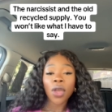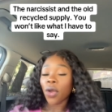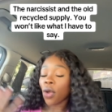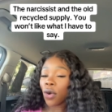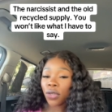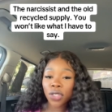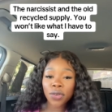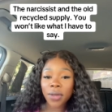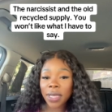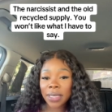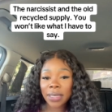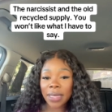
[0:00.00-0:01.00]
go do
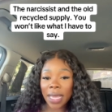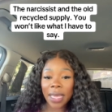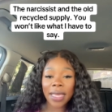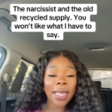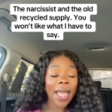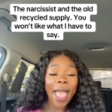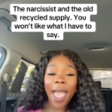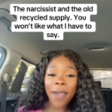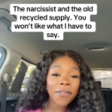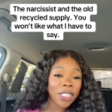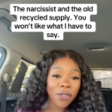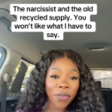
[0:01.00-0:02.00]
his thing,
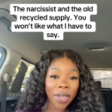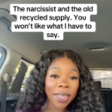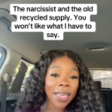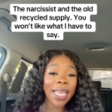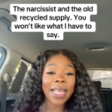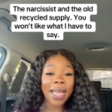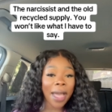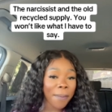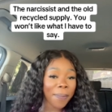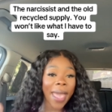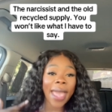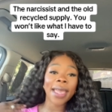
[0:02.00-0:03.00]
have his fun, and
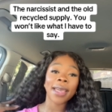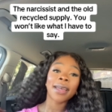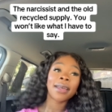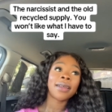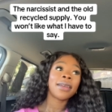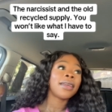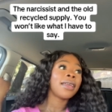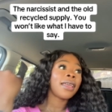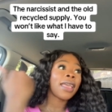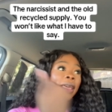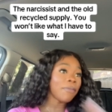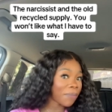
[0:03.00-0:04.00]
come back
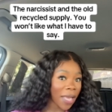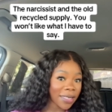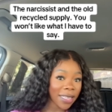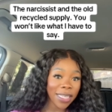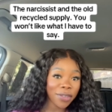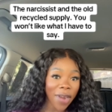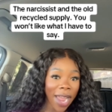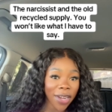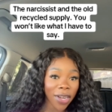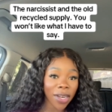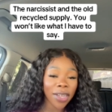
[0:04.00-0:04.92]
and basically ride her.